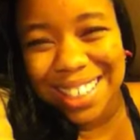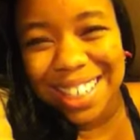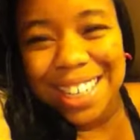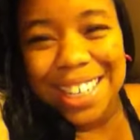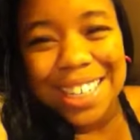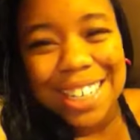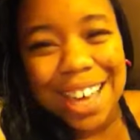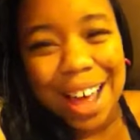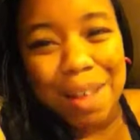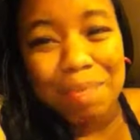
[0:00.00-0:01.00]

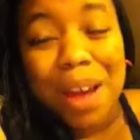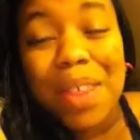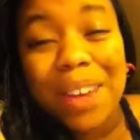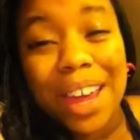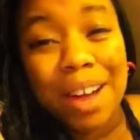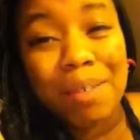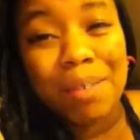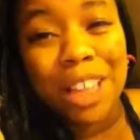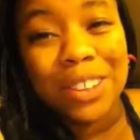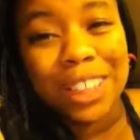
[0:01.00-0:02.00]
the way,
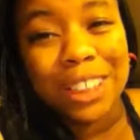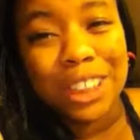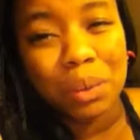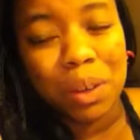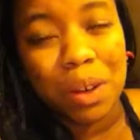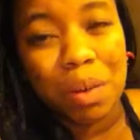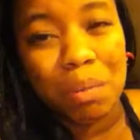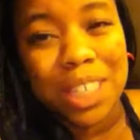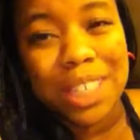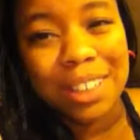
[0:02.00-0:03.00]
Roderick just went home
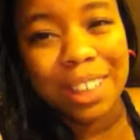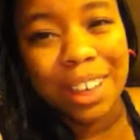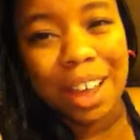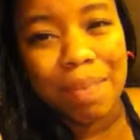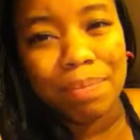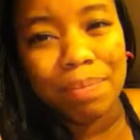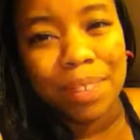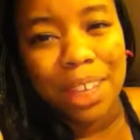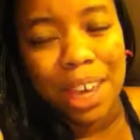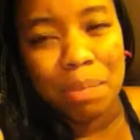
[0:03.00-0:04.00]
recently.
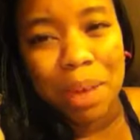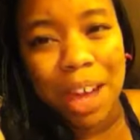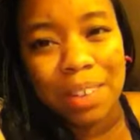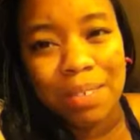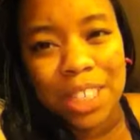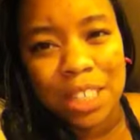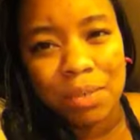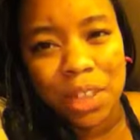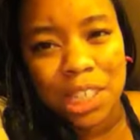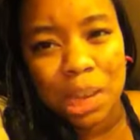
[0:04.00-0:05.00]
He came back to visit
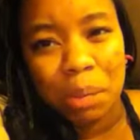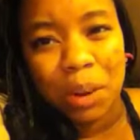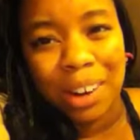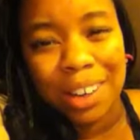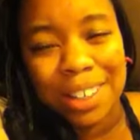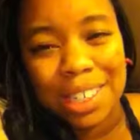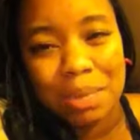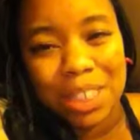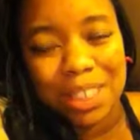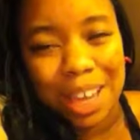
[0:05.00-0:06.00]
for the summer and
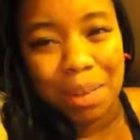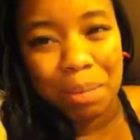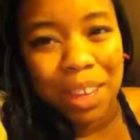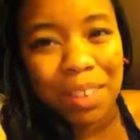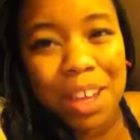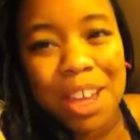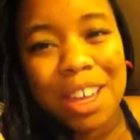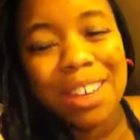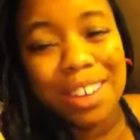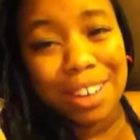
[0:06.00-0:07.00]
spent some time with me.
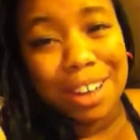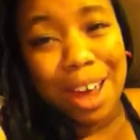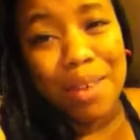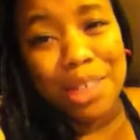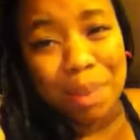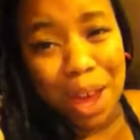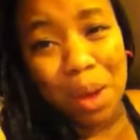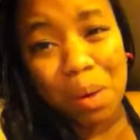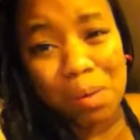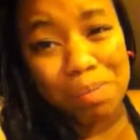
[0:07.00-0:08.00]
And now he's
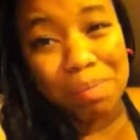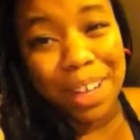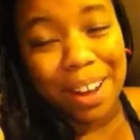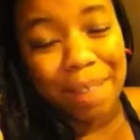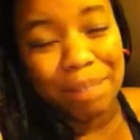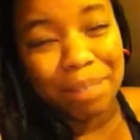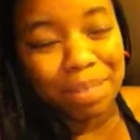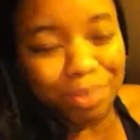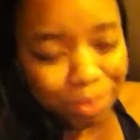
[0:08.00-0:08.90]
back home, but, when